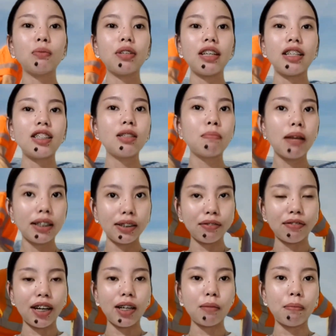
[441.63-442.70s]
within
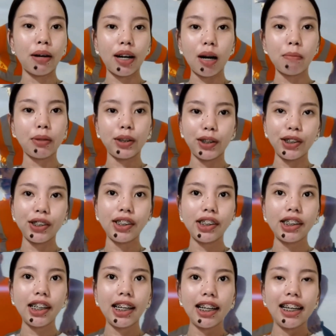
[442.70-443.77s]
specified
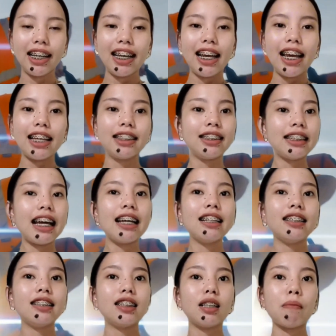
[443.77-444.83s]
parameters. It
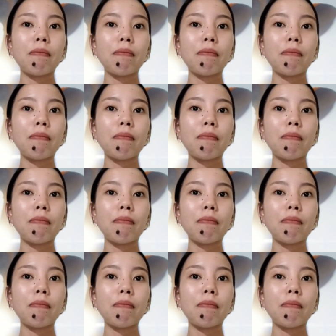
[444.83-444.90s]
stands as a